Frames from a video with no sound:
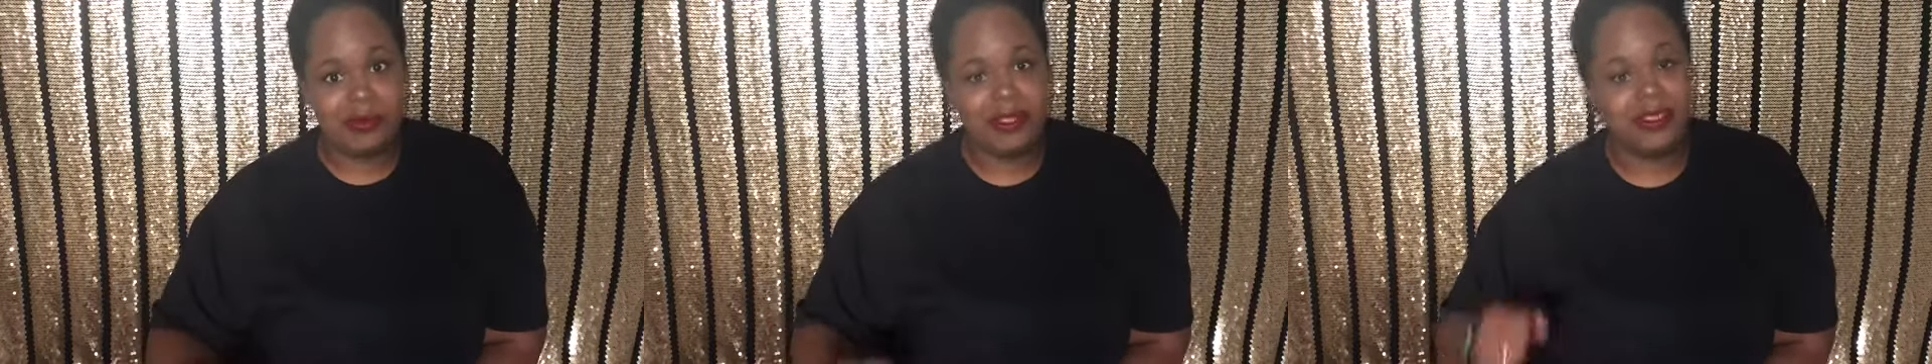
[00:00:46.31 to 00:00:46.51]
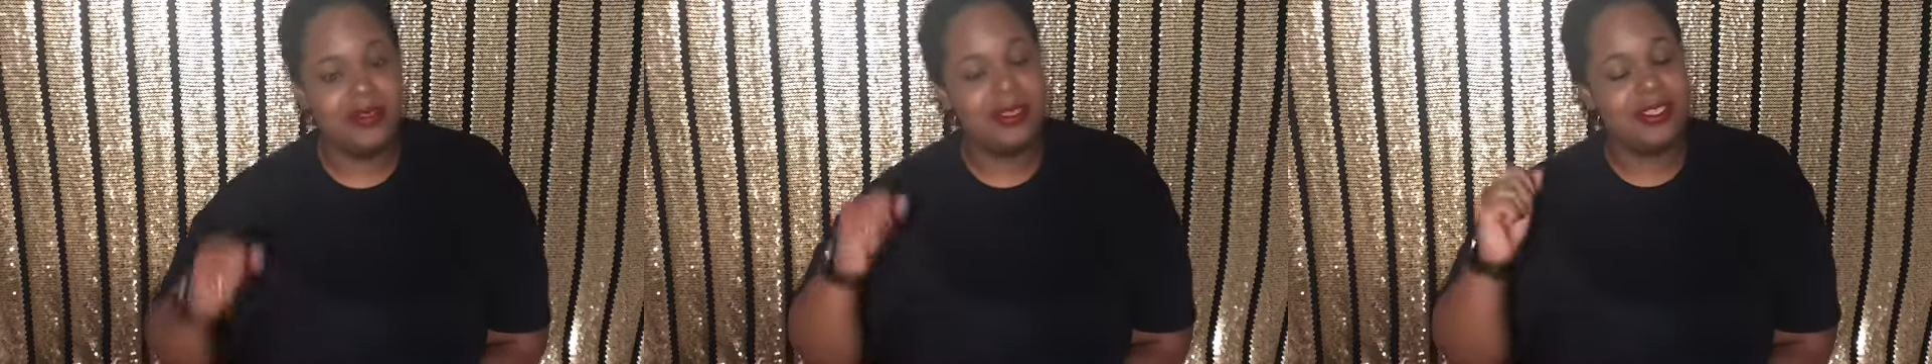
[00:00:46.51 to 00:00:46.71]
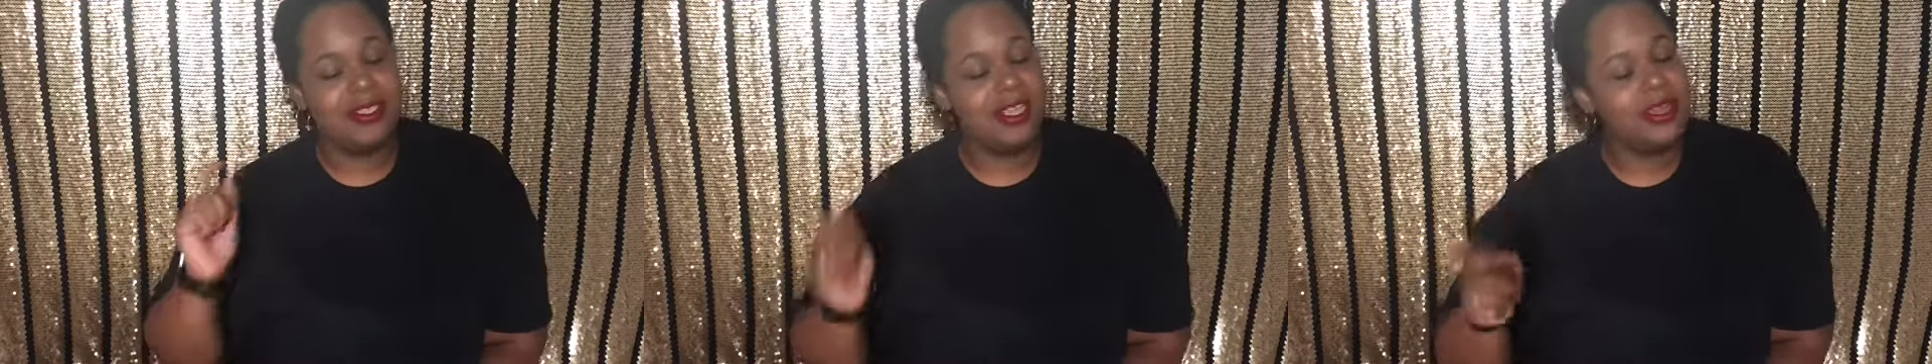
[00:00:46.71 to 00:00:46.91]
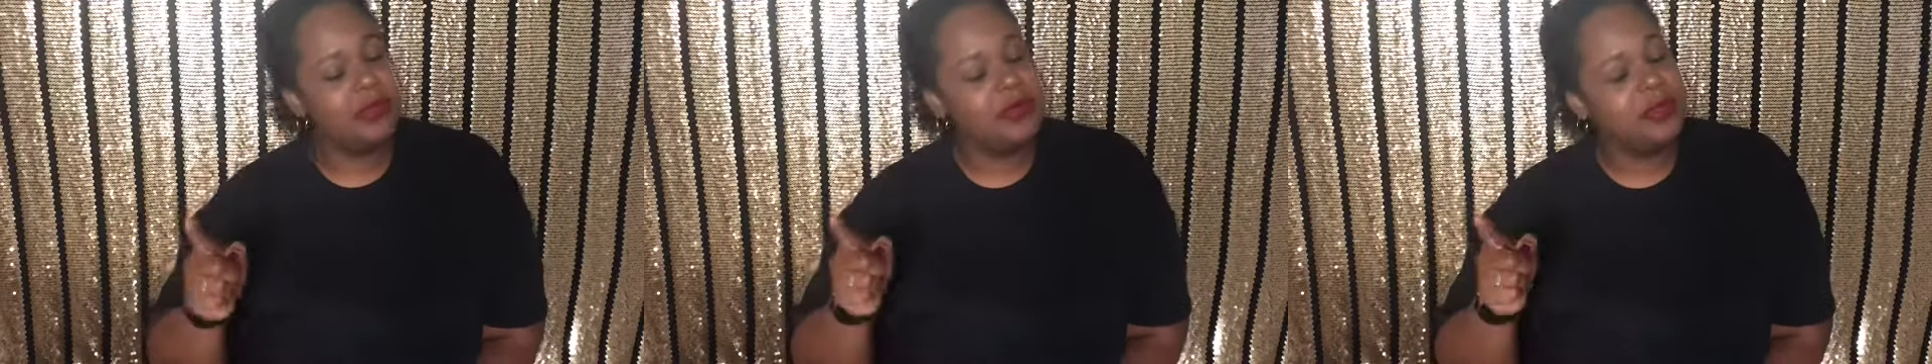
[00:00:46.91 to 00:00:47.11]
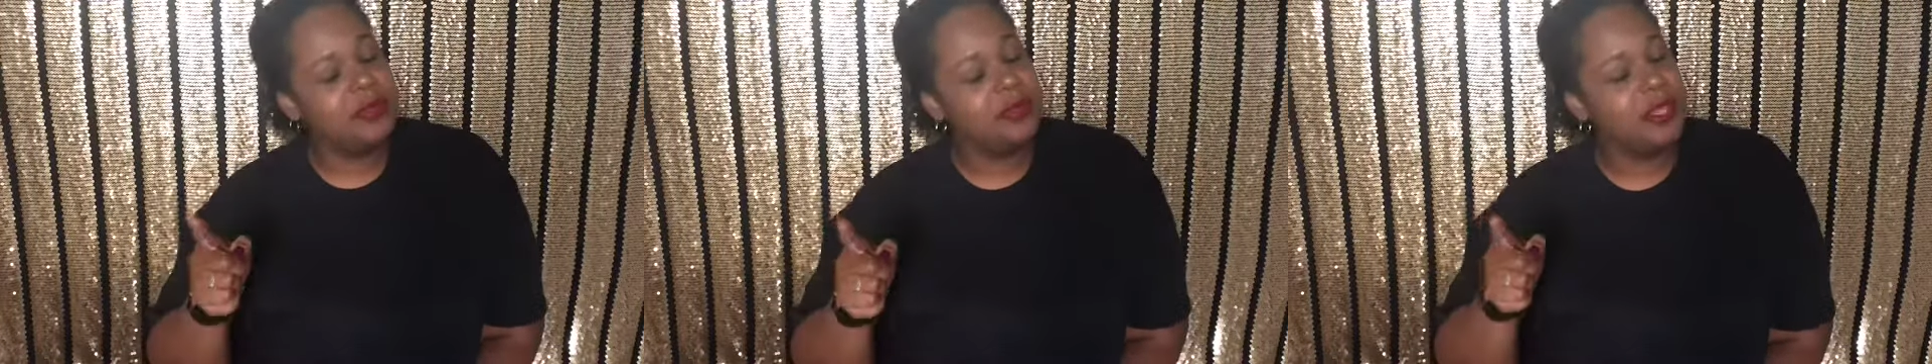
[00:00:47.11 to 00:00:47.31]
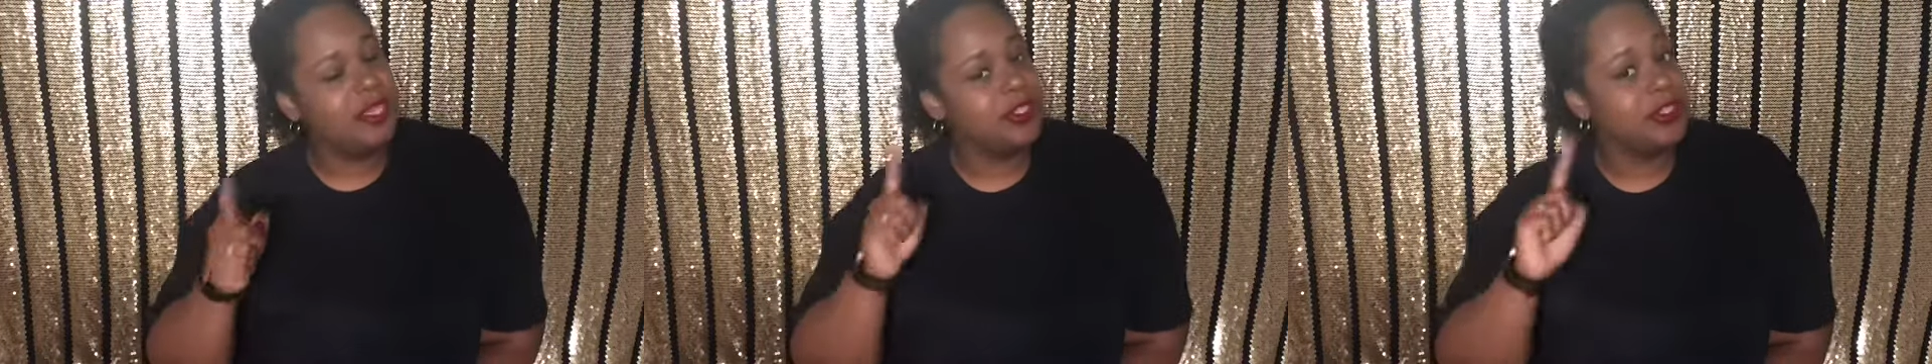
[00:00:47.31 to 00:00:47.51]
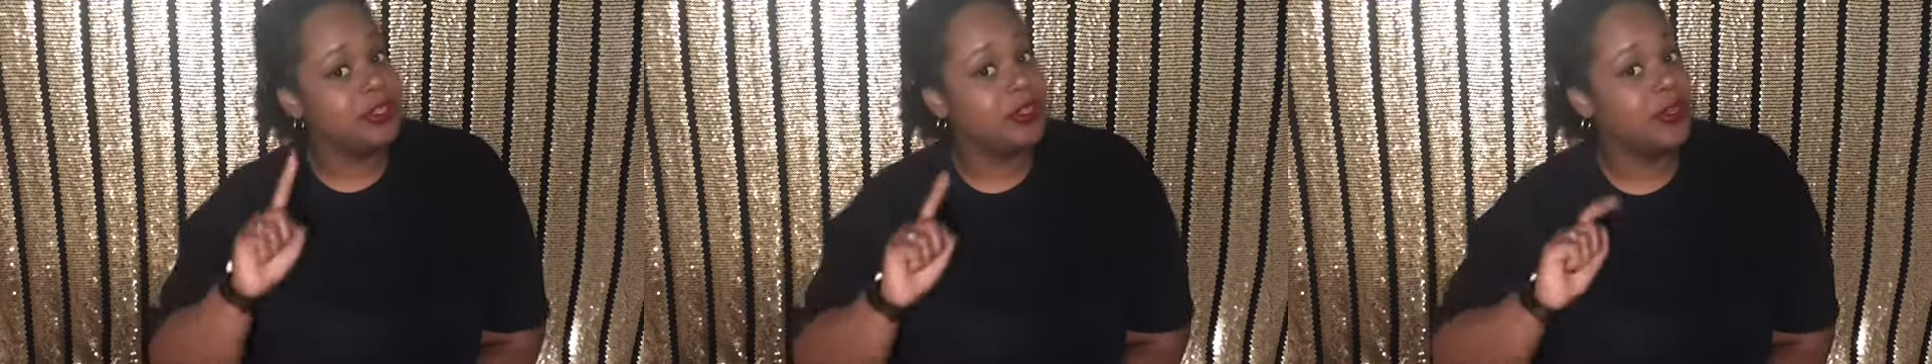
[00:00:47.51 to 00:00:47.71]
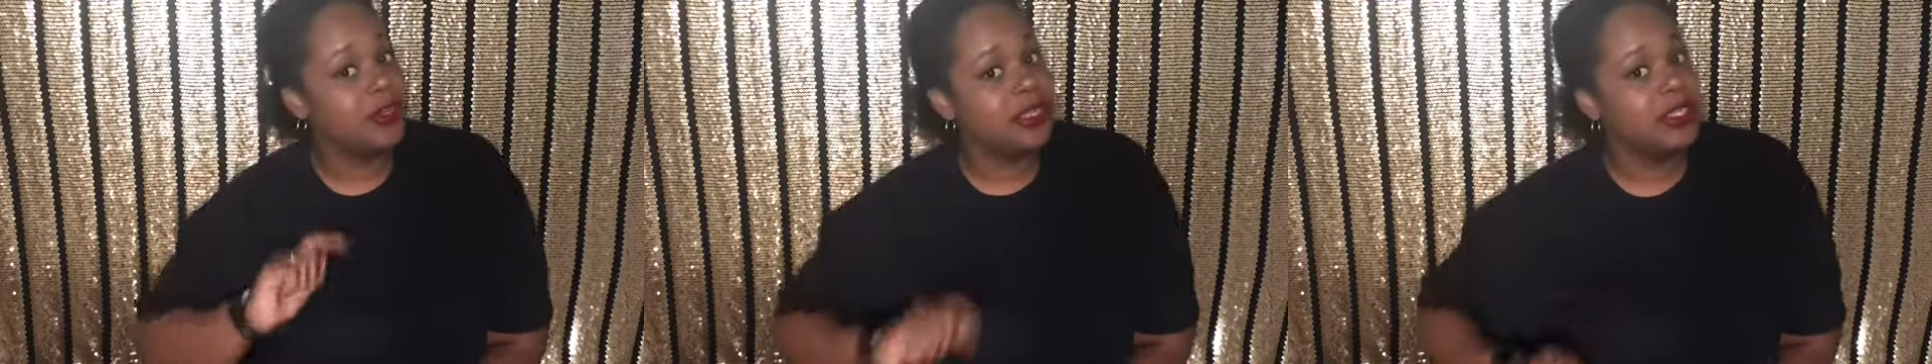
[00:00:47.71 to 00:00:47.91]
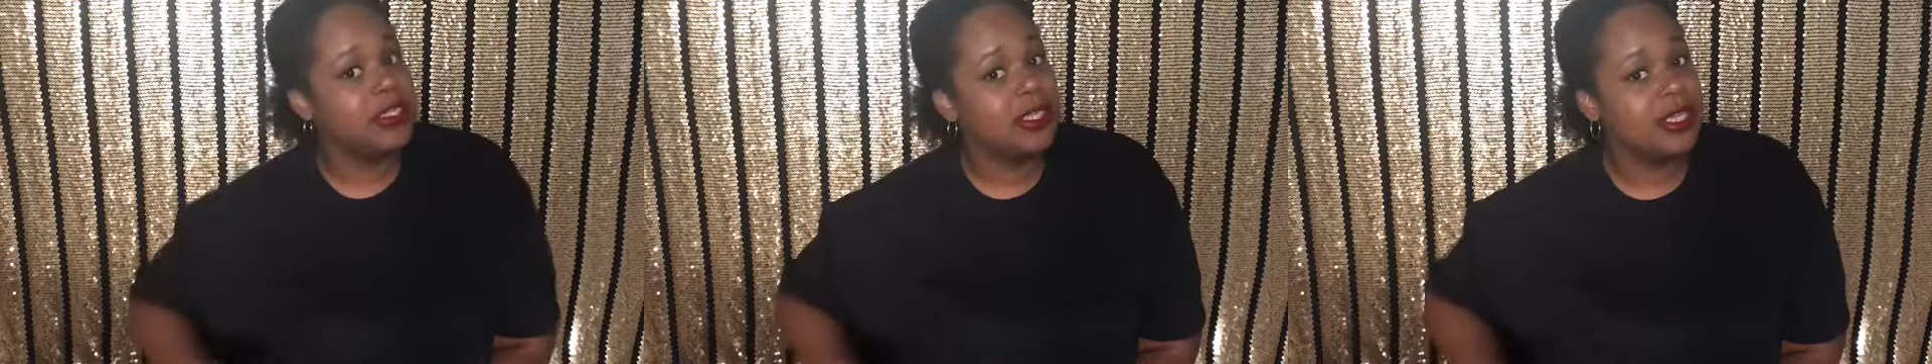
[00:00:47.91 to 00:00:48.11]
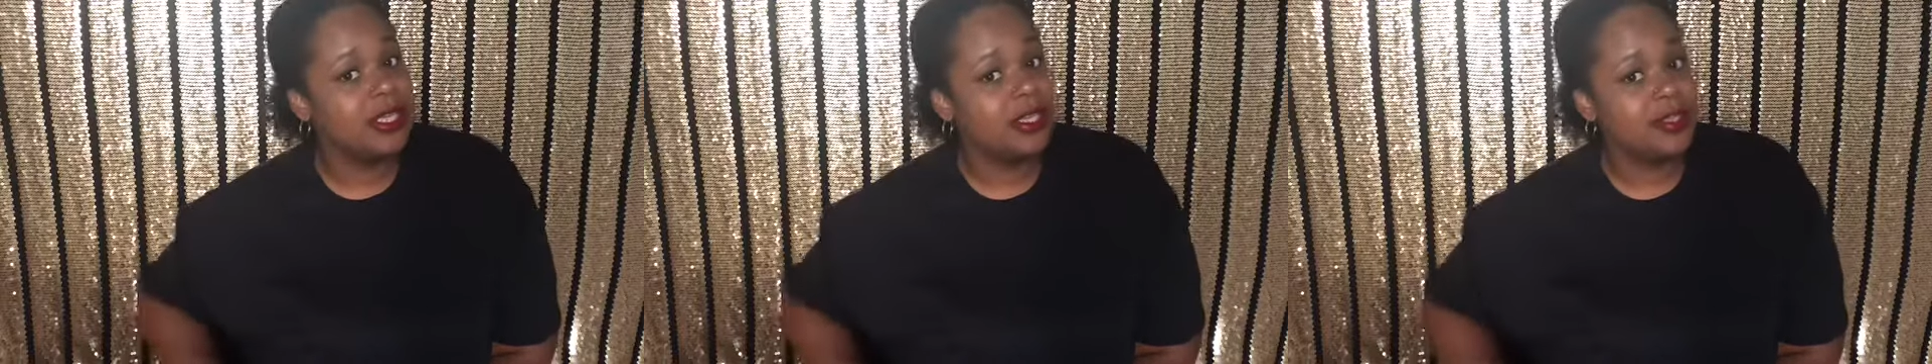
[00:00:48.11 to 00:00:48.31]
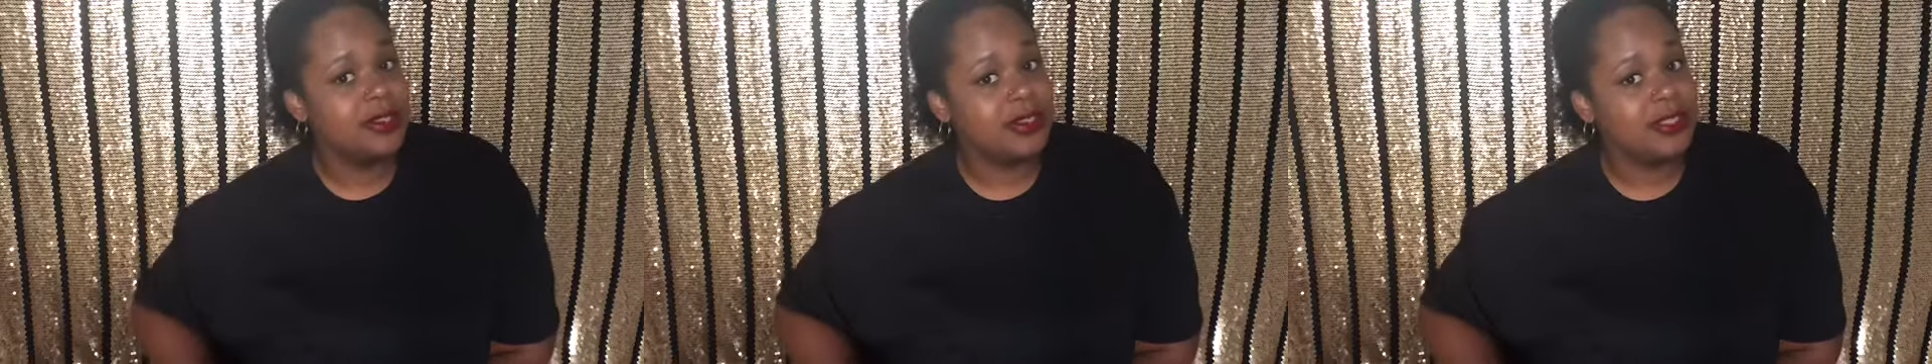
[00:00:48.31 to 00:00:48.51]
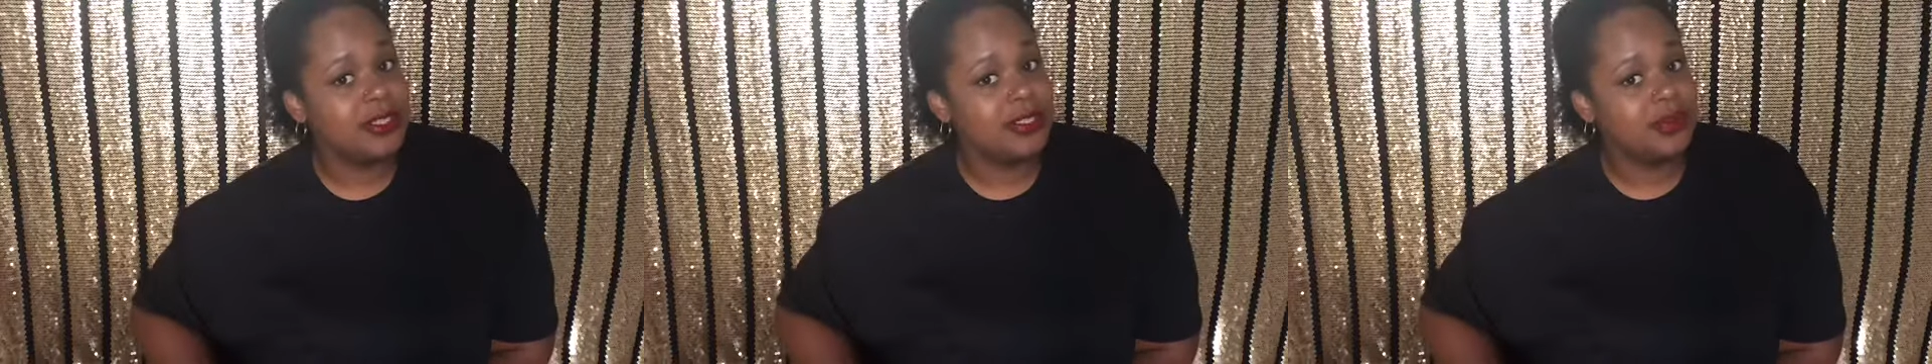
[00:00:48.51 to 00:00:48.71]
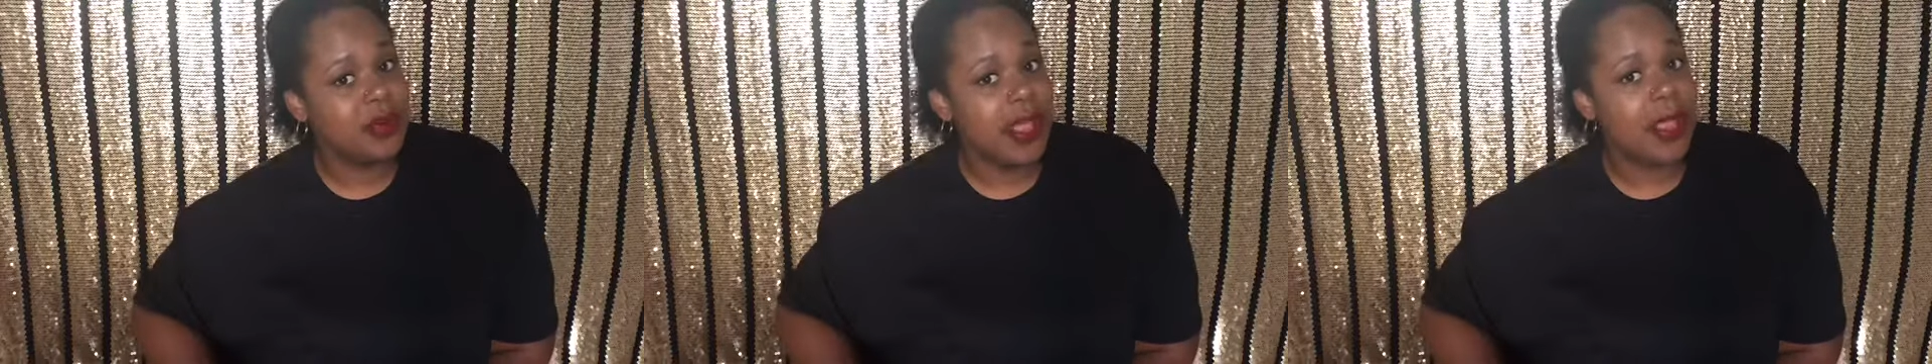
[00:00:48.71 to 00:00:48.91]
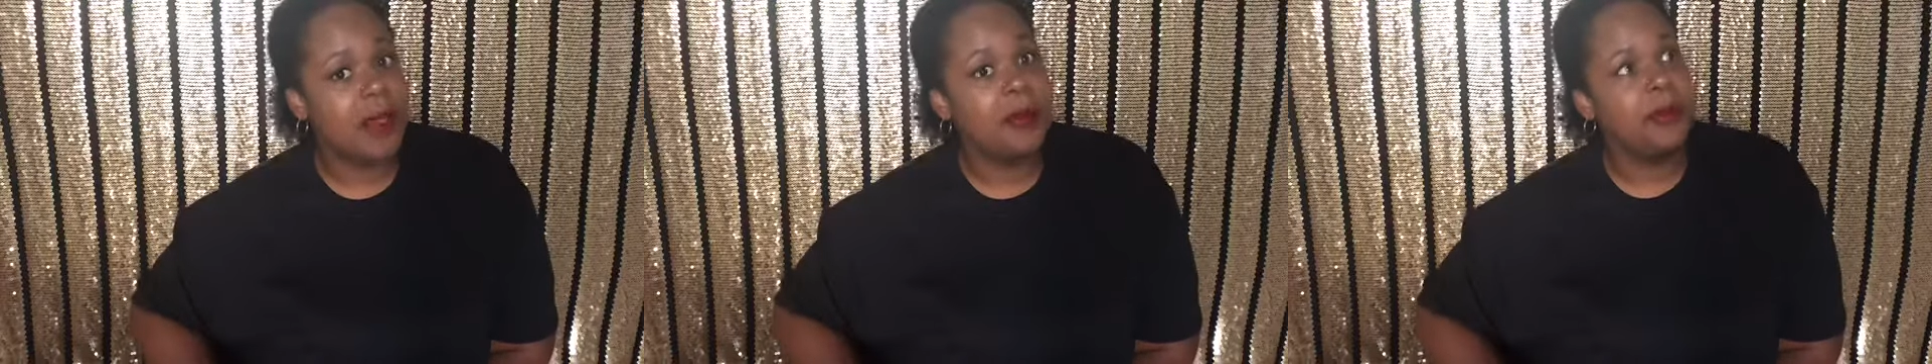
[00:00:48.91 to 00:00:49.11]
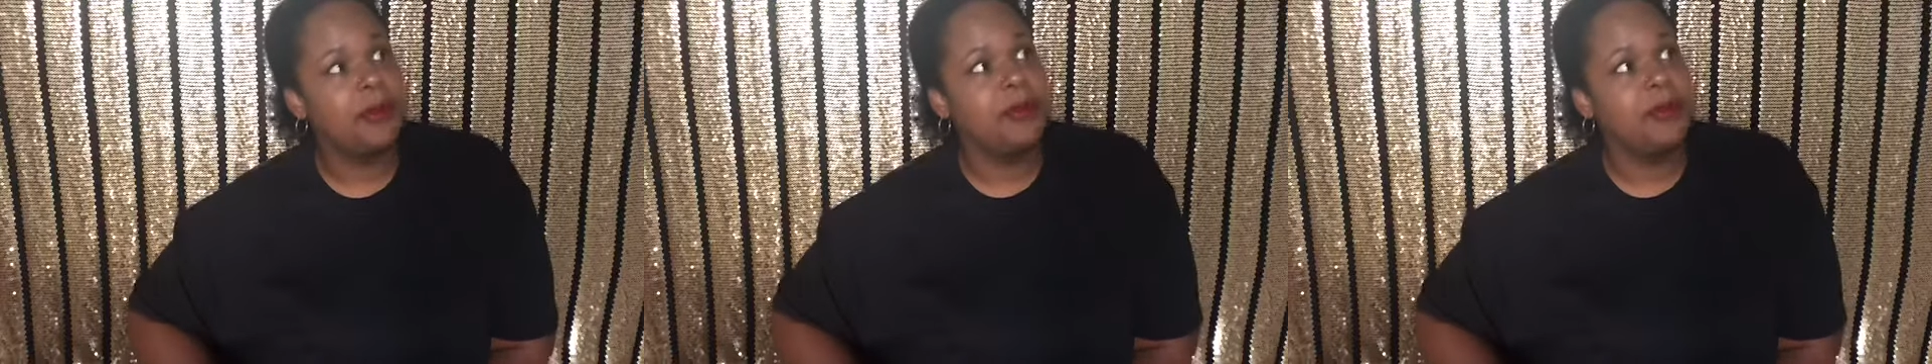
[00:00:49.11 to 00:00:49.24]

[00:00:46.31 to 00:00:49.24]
So stick with me because your girl is going to lose this weight.